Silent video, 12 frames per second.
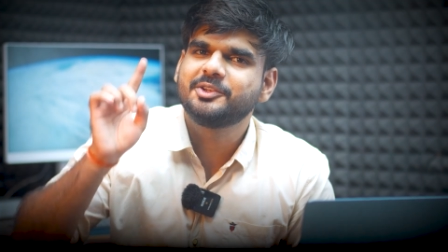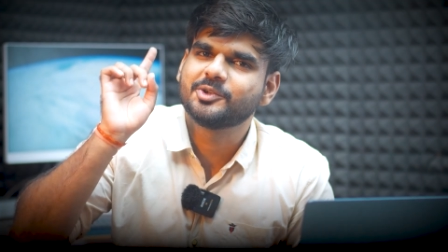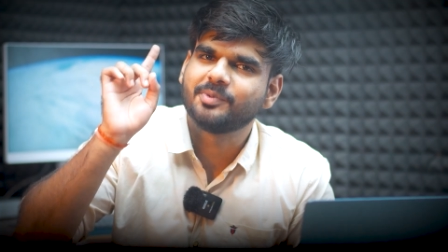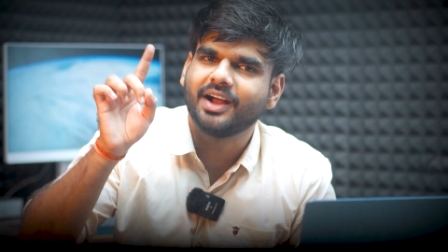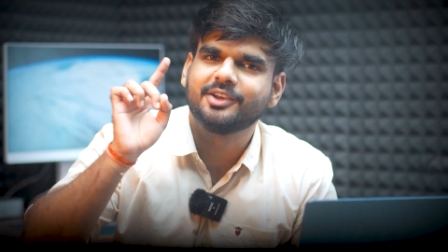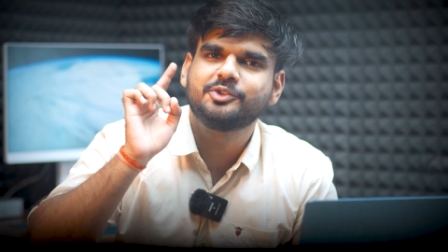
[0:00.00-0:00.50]

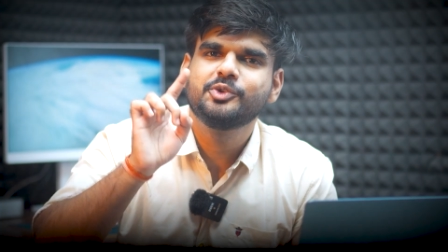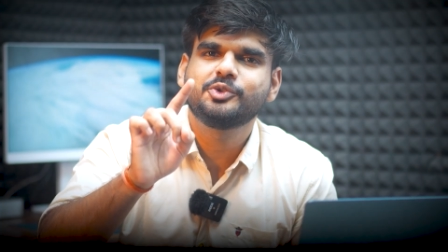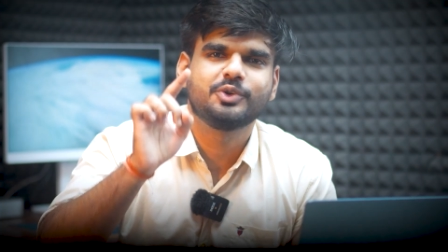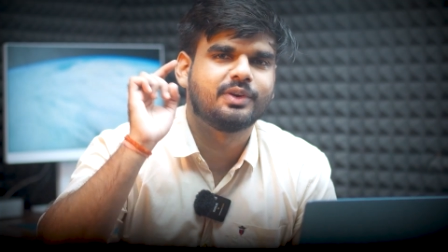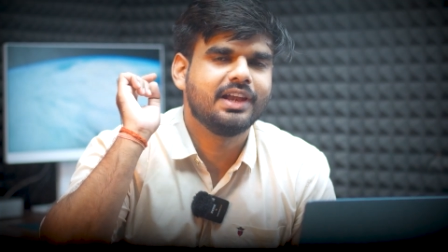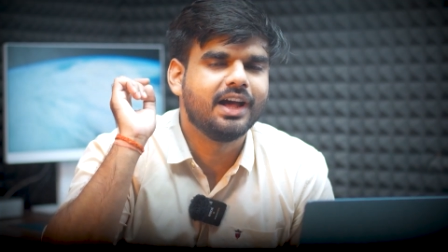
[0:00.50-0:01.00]
Shubhanshu
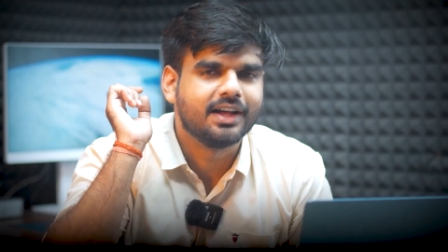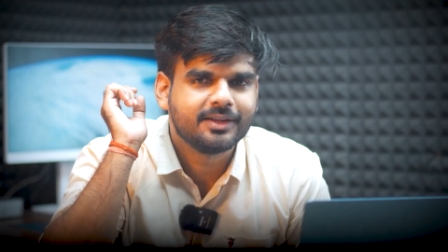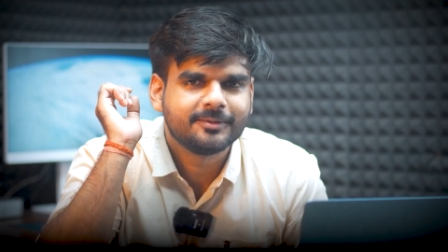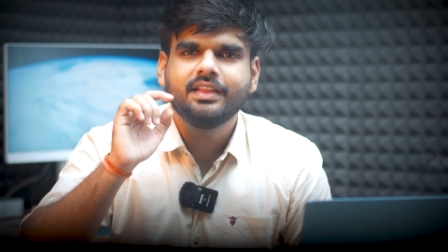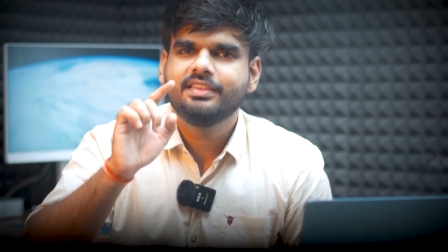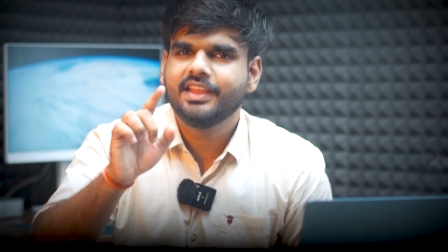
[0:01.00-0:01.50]
Shukla?
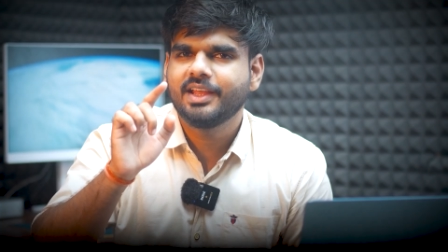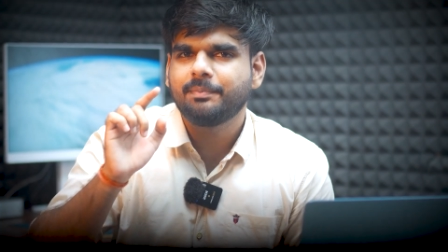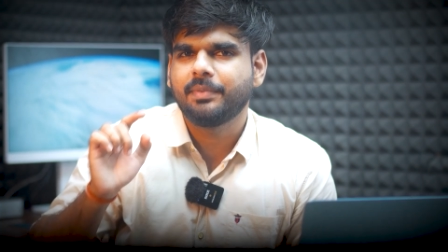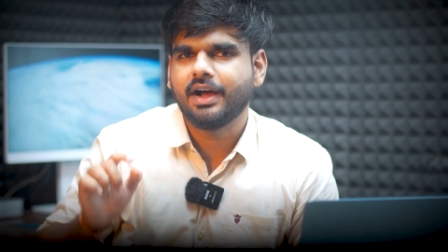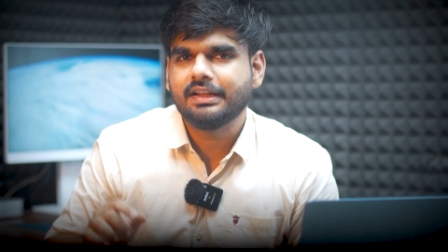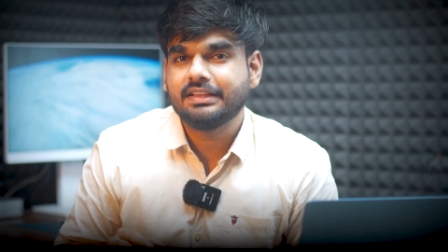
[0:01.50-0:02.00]
Their
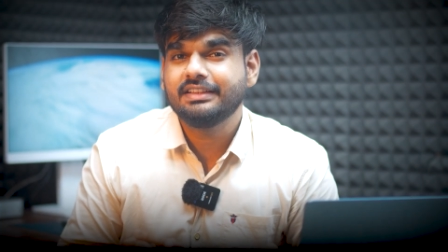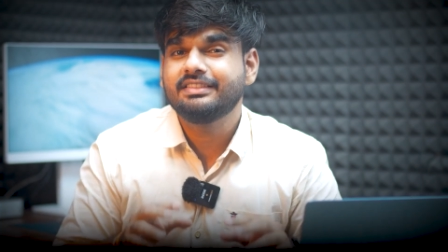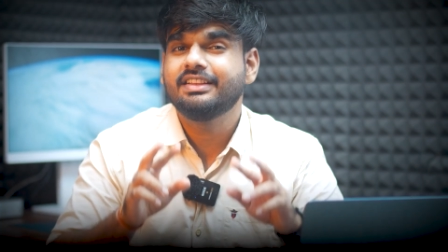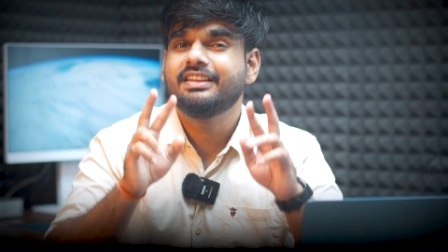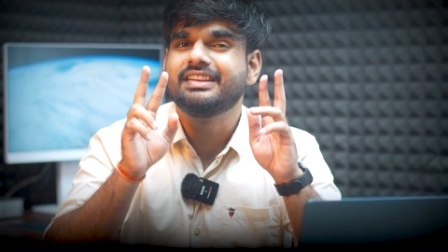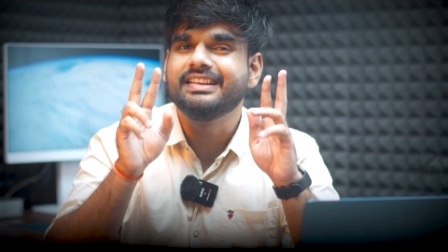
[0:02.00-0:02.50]
path
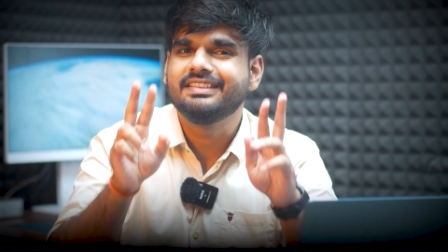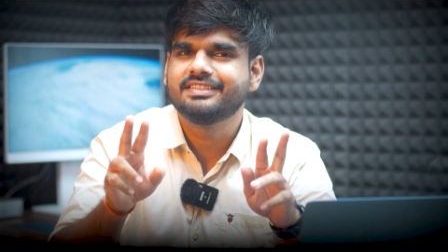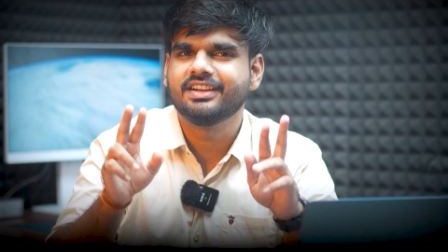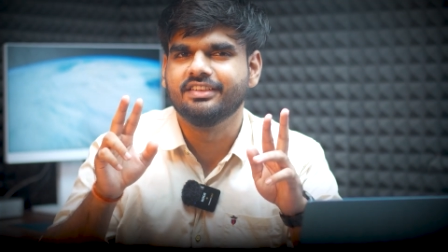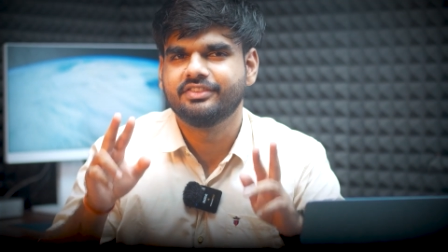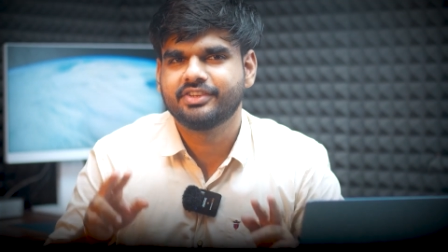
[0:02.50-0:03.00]
is
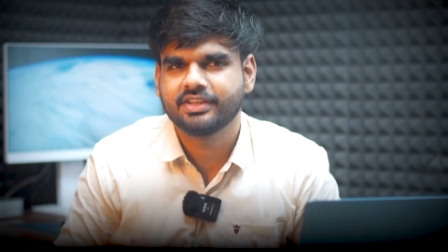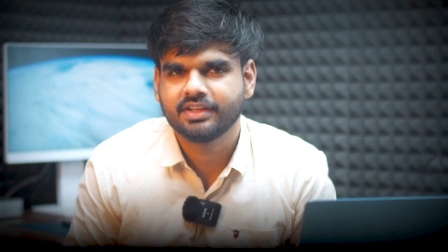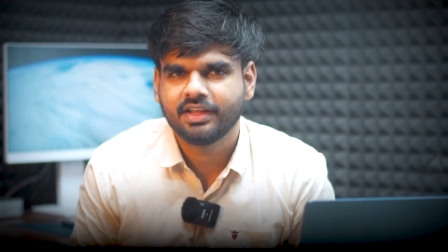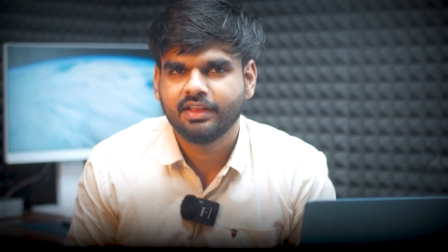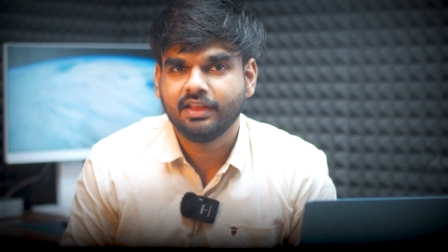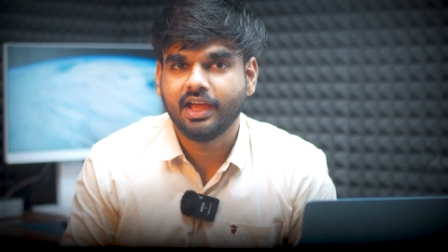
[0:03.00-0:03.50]
research,
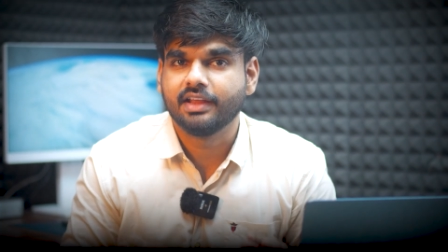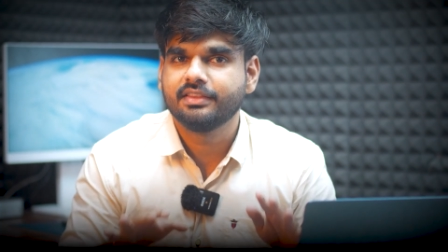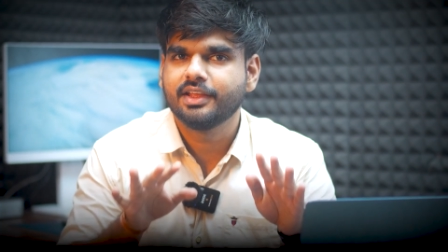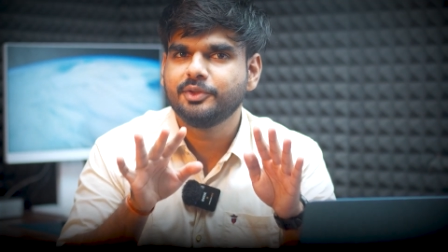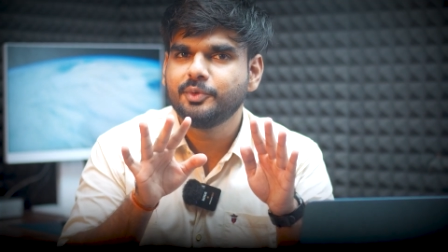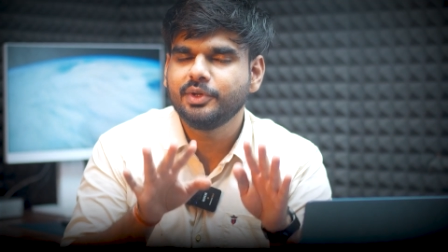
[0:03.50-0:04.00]
and
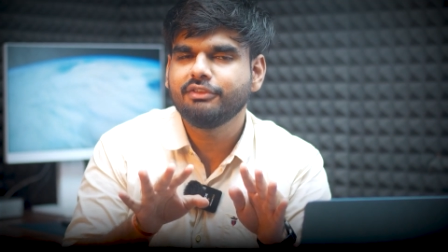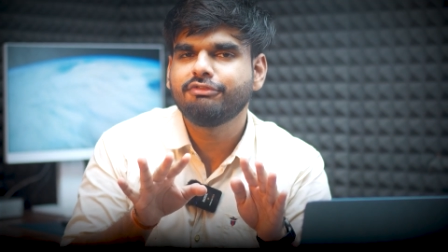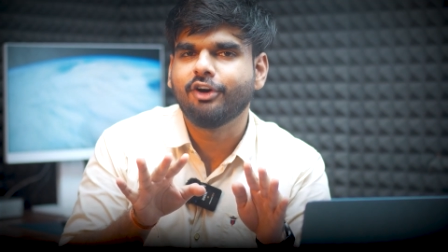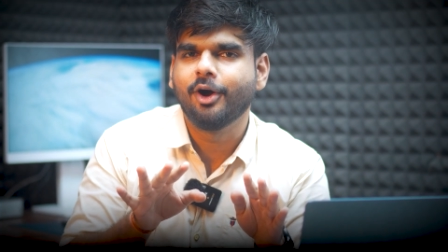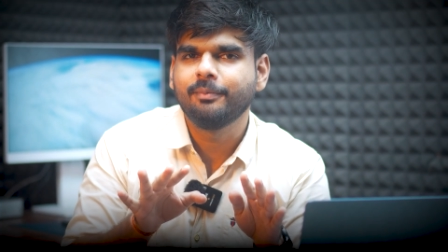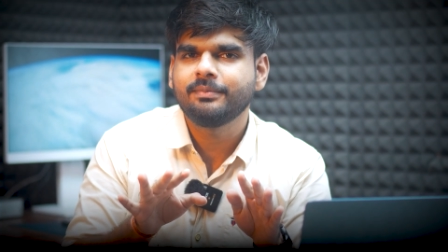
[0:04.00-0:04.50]
their
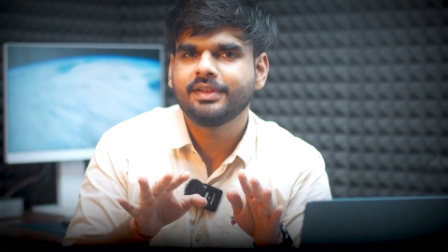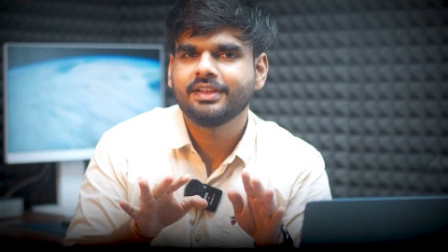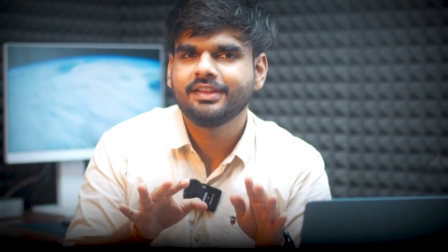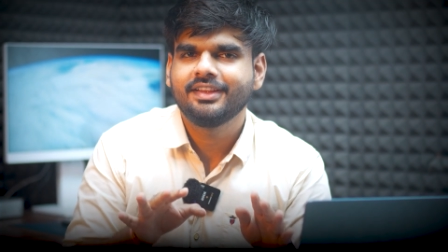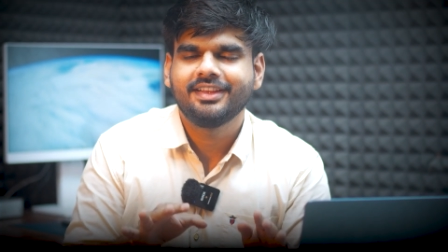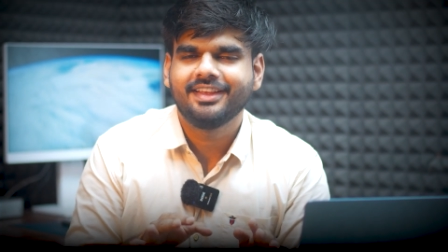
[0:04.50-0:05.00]
uniform
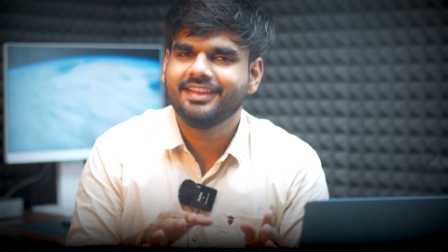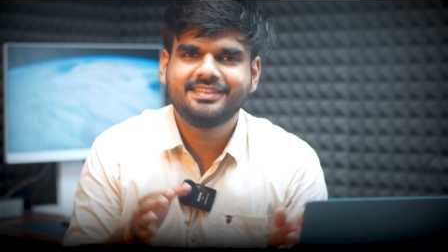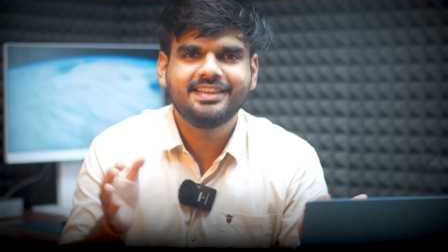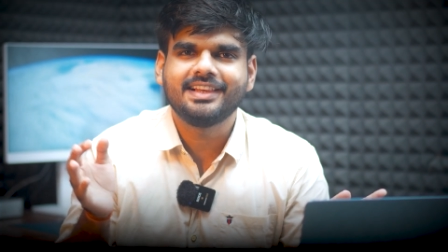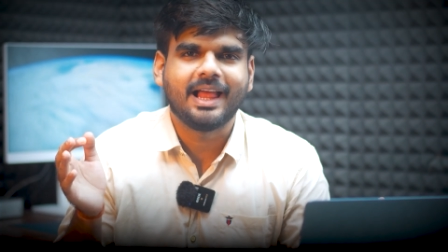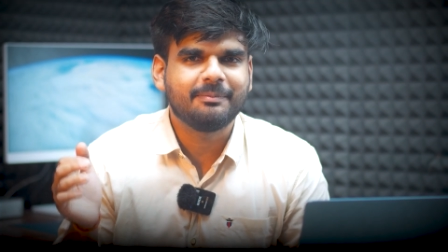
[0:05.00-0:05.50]
is
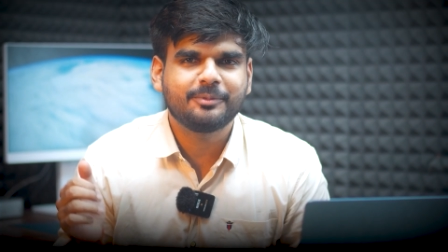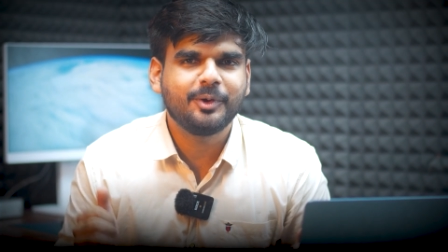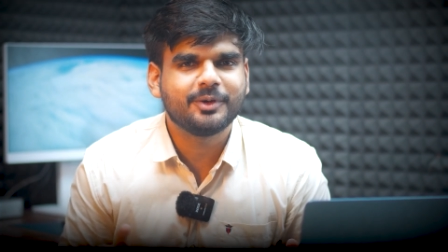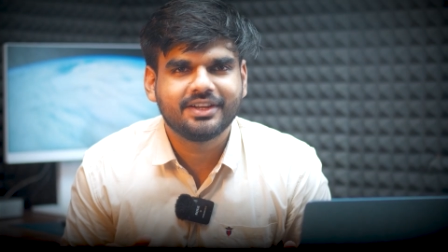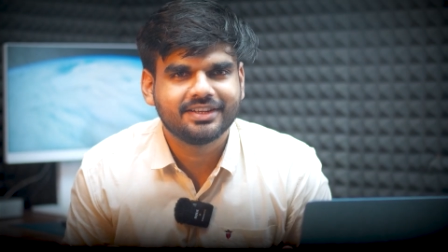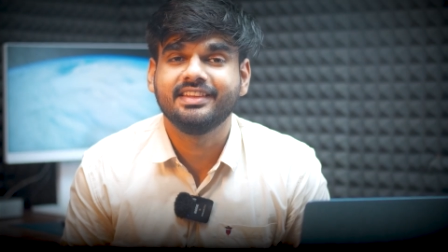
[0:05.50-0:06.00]
the lab
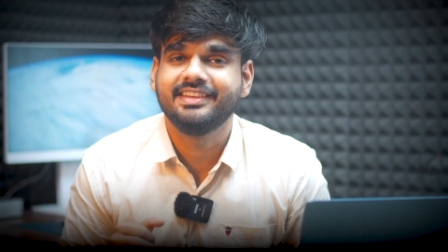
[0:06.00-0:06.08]
coat.